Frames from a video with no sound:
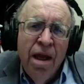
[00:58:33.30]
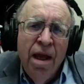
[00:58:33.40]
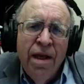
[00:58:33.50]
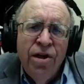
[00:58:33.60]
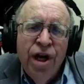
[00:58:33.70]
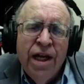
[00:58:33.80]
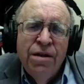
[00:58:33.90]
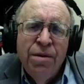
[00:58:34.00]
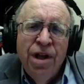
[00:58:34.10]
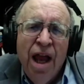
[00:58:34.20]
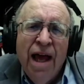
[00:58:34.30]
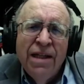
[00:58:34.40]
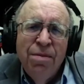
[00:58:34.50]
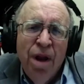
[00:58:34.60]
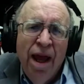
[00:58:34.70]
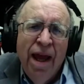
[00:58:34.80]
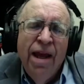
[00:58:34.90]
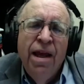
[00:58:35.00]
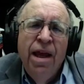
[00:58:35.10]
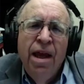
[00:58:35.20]
In Shakespeare's last
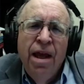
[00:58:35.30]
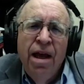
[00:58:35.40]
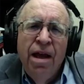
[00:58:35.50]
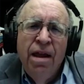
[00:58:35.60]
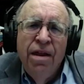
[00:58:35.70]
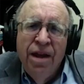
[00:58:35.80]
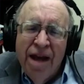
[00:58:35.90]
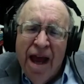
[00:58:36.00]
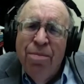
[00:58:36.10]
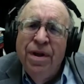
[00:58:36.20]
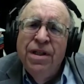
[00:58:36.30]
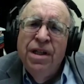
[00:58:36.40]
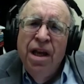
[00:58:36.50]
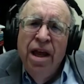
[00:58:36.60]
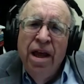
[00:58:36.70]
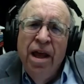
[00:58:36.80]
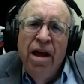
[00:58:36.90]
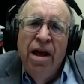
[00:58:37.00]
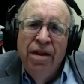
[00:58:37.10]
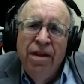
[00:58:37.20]
play, The Tempest,
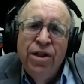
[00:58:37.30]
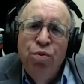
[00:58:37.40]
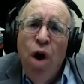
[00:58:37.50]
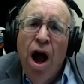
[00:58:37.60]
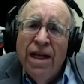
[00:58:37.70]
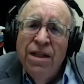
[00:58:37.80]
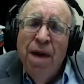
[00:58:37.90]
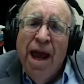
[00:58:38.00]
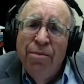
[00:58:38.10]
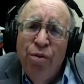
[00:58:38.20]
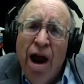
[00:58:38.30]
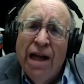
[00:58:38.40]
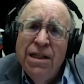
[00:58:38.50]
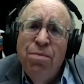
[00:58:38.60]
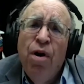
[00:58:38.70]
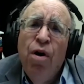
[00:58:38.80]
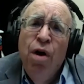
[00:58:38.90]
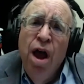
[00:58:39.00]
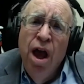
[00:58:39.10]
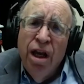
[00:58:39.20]
this wise man Prospero
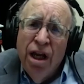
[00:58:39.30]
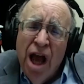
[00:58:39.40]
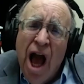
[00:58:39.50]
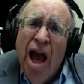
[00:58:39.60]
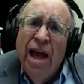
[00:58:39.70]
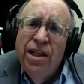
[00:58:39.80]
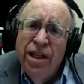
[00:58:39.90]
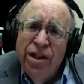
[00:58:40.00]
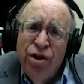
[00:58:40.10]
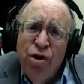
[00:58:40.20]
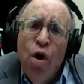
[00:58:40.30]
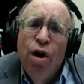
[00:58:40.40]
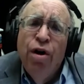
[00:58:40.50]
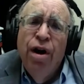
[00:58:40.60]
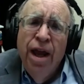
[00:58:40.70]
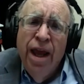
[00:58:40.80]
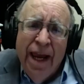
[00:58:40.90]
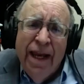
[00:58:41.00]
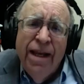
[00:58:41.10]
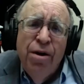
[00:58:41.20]
guides his daughter
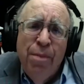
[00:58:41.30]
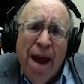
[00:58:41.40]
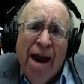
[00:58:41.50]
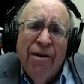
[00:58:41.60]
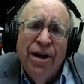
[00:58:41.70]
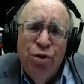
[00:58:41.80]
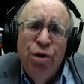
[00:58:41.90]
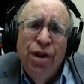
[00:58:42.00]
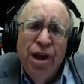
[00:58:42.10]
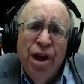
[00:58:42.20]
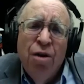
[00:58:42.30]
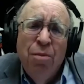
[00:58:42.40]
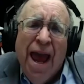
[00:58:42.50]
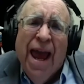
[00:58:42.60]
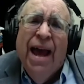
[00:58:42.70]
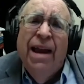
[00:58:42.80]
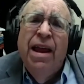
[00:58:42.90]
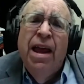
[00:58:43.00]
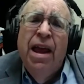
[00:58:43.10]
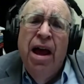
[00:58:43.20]
into marriage with a young man,
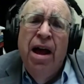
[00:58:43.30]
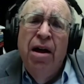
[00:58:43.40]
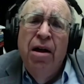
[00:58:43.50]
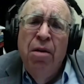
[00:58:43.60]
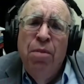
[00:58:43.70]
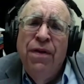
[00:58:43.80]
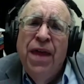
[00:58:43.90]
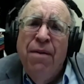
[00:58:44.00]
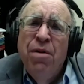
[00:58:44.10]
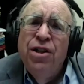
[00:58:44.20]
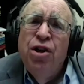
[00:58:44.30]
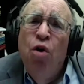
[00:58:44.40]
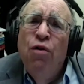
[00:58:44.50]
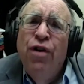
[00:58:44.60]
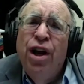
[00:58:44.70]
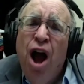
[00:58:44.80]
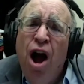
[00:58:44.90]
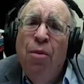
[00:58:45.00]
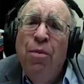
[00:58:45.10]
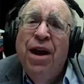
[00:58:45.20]
but they must
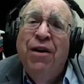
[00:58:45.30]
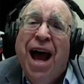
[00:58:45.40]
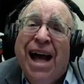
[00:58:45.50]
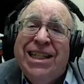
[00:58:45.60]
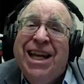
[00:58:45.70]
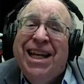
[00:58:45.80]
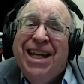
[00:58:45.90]
overcome their Gnostic